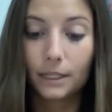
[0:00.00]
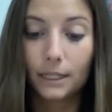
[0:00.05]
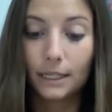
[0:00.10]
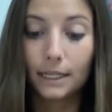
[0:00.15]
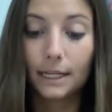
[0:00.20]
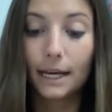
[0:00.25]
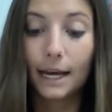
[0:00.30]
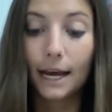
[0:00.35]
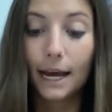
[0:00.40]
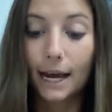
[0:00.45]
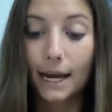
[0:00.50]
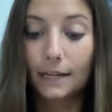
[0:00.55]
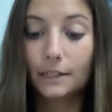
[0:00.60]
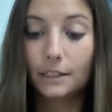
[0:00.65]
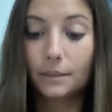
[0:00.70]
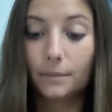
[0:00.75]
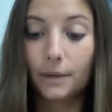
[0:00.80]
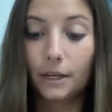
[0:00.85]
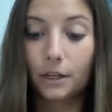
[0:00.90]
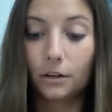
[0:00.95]
He had
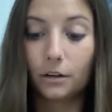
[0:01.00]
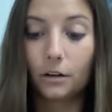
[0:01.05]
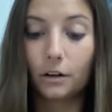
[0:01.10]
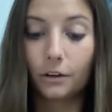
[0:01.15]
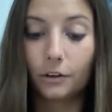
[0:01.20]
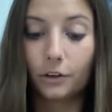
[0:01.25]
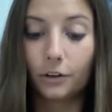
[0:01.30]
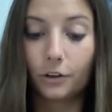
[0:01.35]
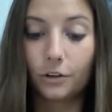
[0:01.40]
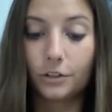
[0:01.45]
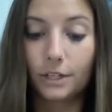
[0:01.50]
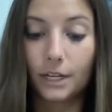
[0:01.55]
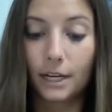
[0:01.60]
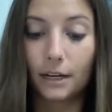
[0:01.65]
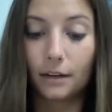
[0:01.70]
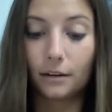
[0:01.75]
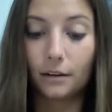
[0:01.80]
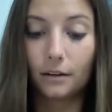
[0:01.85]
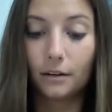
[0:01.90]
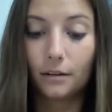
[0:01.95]
to make her
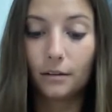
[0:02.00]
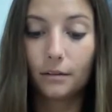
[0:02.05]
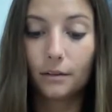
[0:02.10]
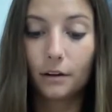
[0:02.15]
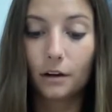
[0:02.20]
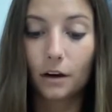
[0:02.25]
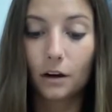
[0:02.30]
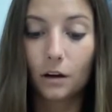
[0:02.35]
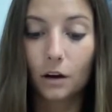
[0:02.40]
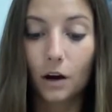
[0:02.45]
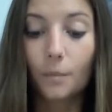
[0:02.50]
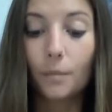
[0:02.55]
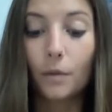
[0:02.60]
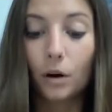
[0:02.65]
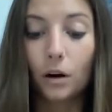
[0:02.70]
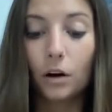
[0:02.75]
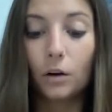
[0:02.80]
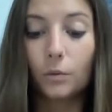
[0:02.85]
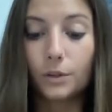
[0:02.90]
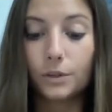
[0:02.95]
understand.
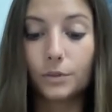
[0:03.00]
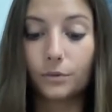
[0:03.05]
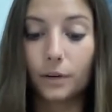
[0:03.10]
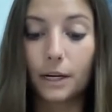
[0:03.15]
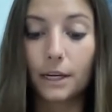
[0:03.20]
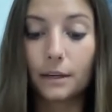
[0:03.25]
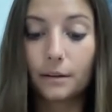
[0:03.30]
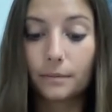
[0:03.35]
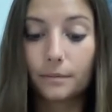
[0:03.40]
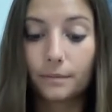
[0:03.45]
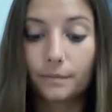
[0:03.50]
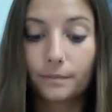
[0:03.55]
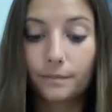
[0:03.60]
Amara was right.